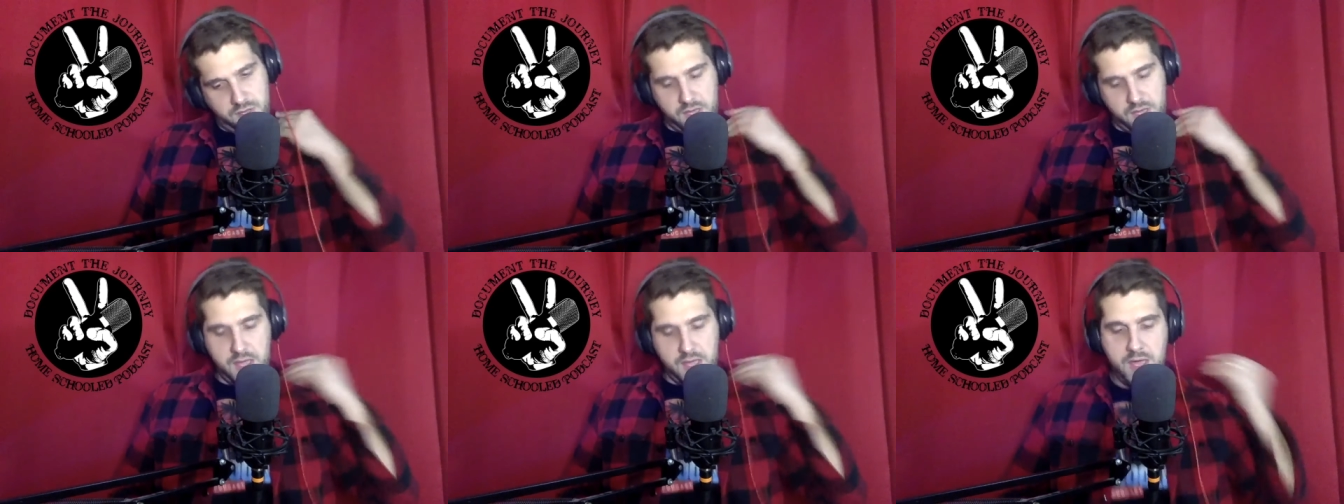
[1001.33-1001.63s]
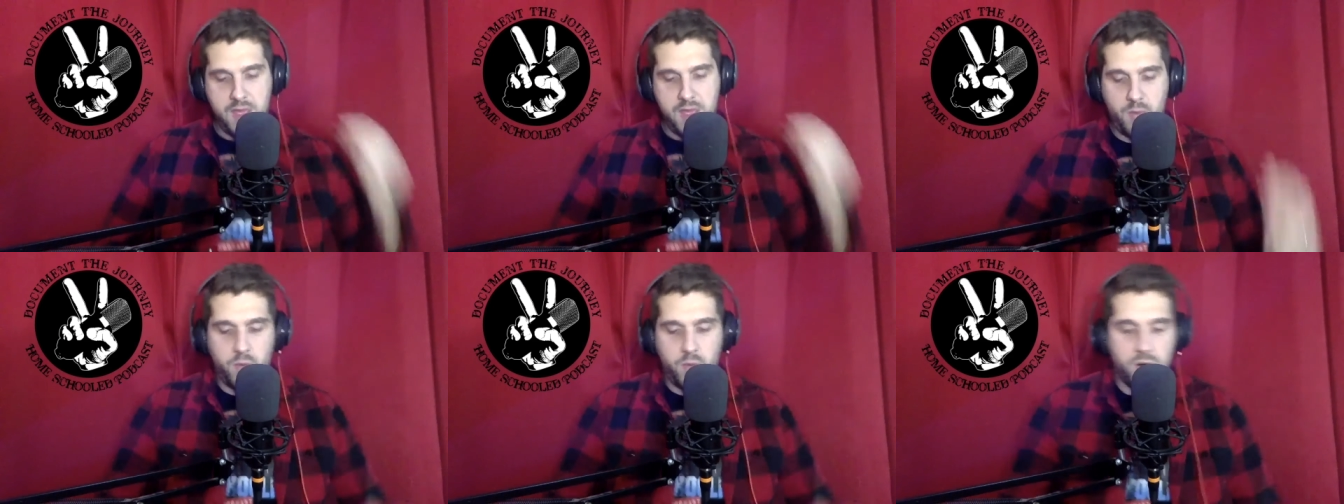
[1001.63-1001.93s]

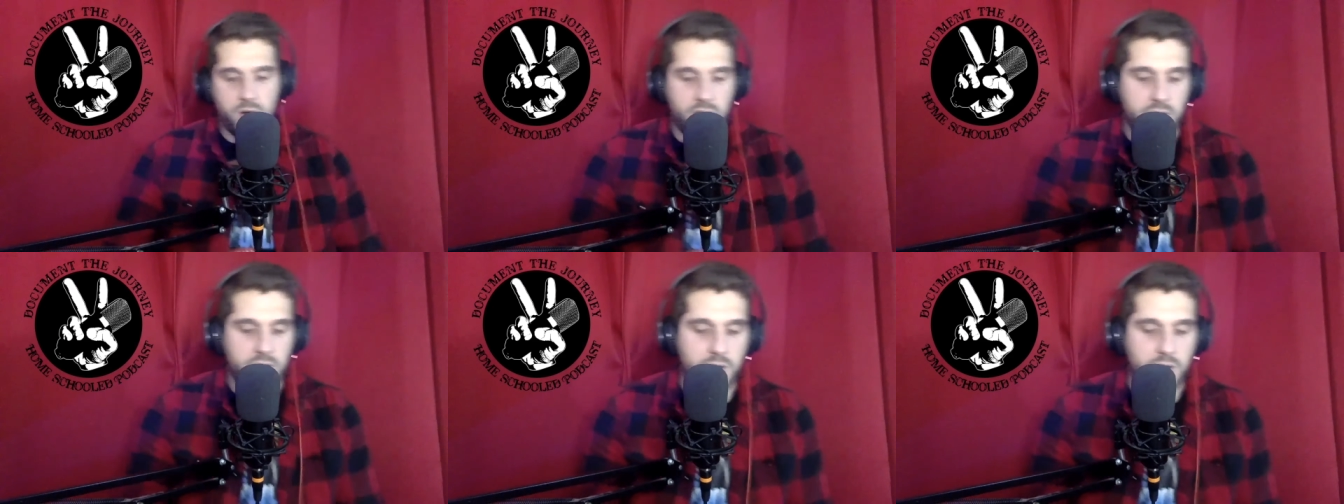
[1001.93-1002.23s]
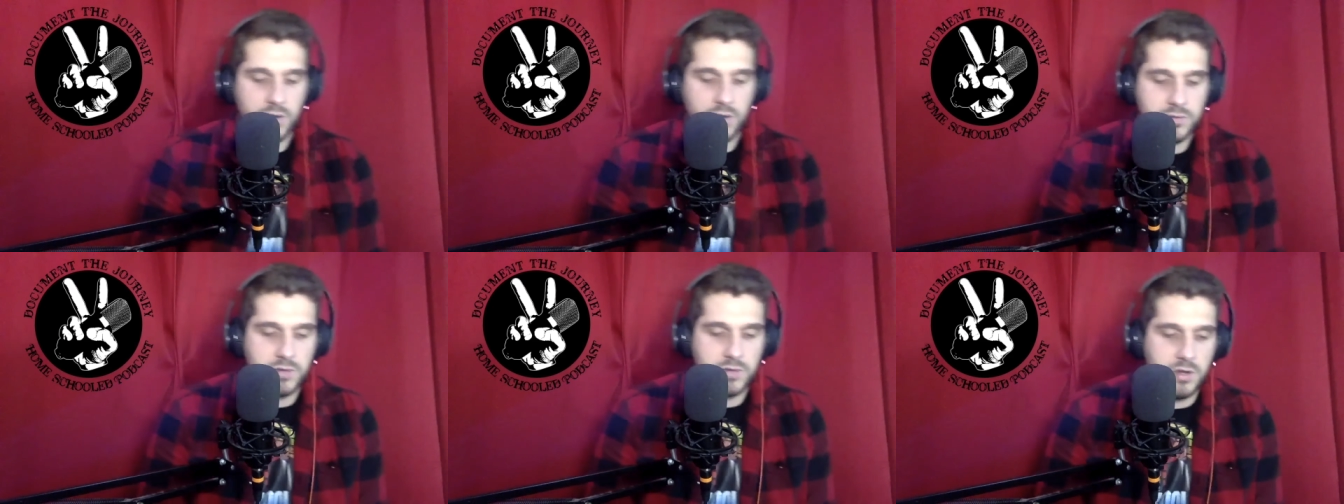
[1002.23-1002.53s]
and we're
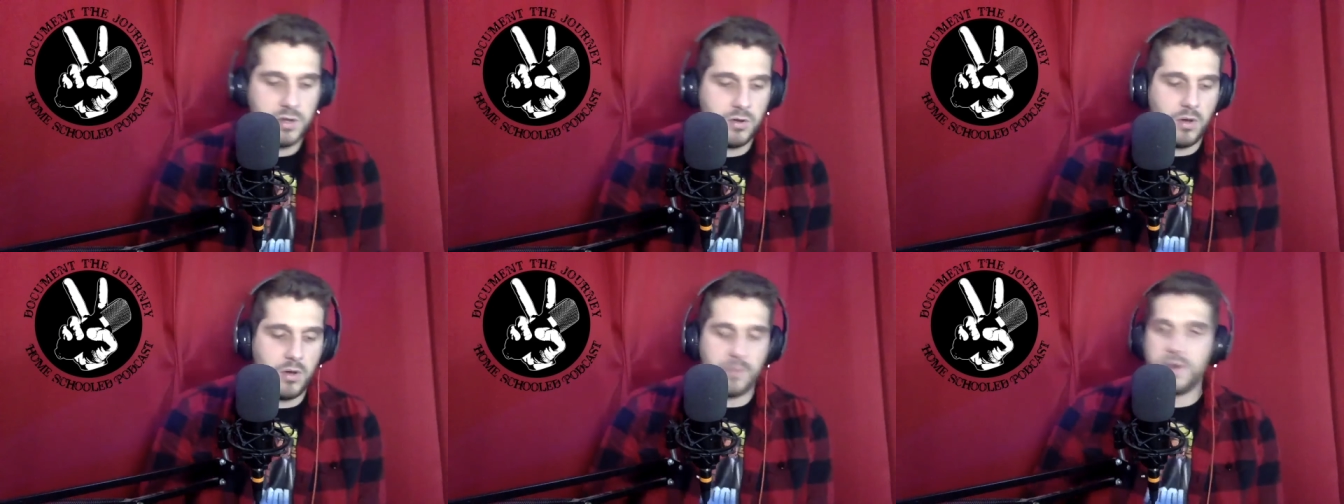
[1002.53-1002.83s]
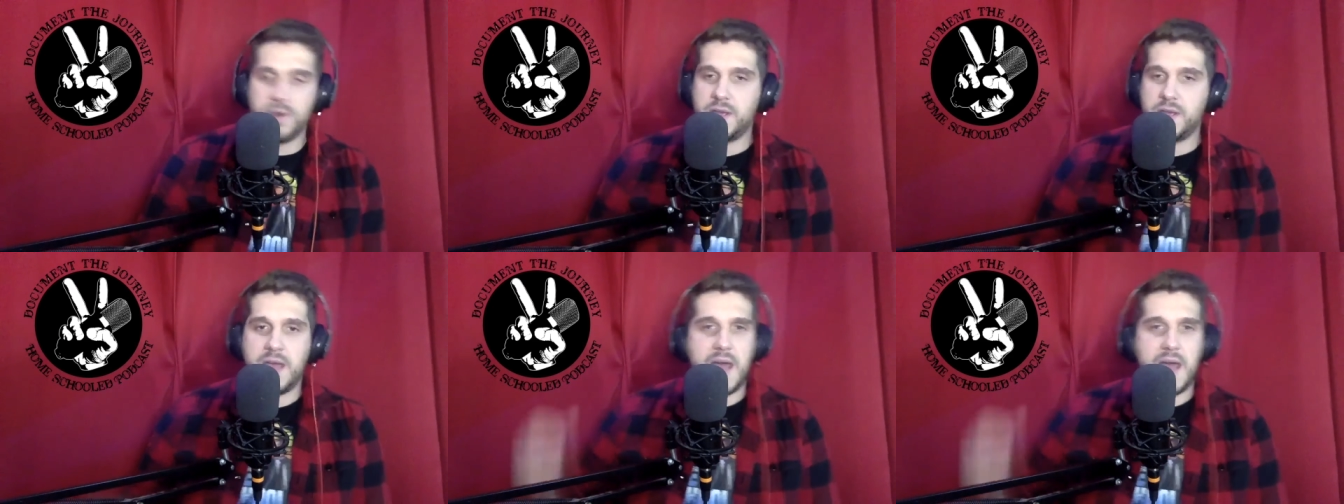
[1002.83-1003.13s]
gonna, I'm
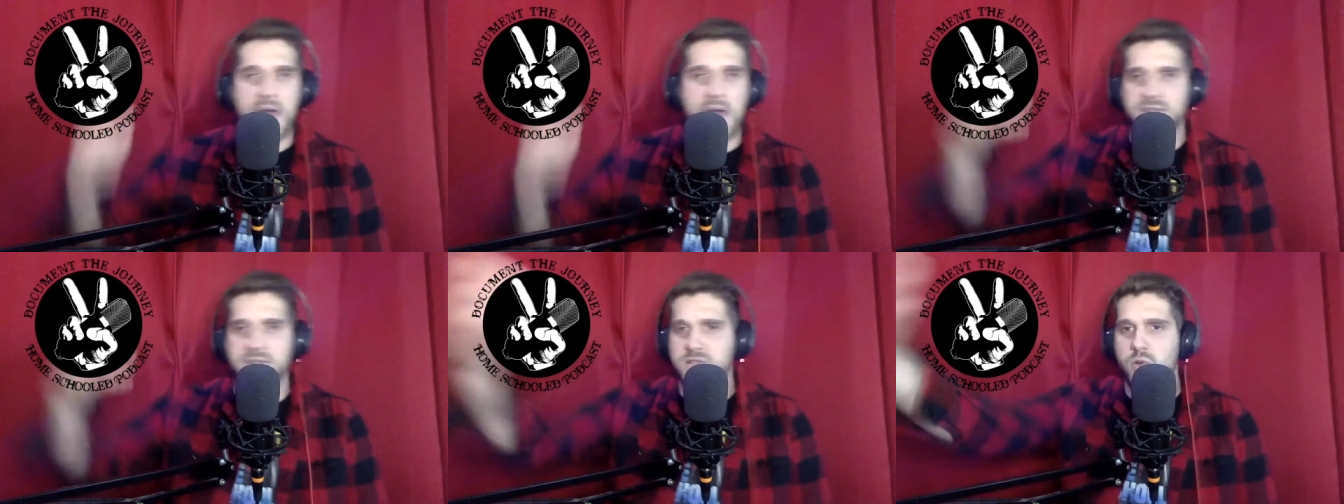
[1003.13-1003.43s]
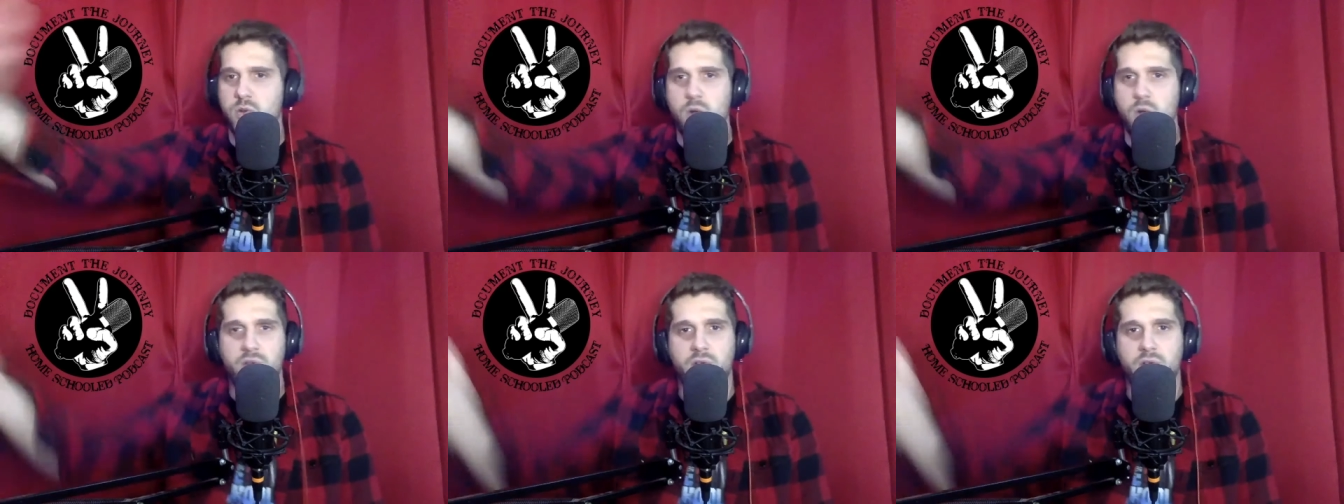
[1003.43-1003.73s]
gonna cast
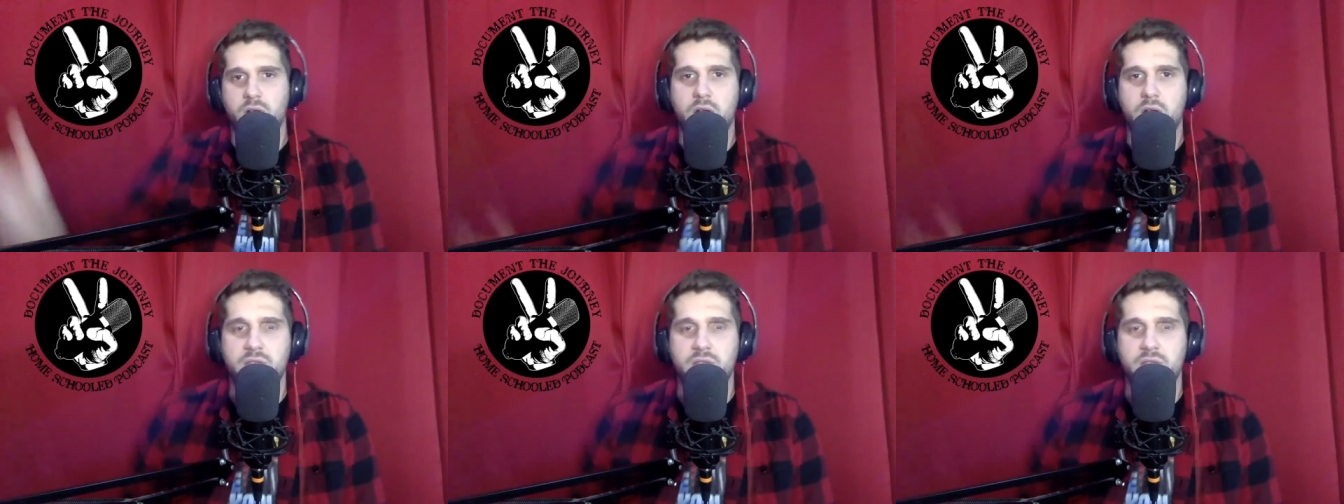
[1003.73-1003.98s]
whoever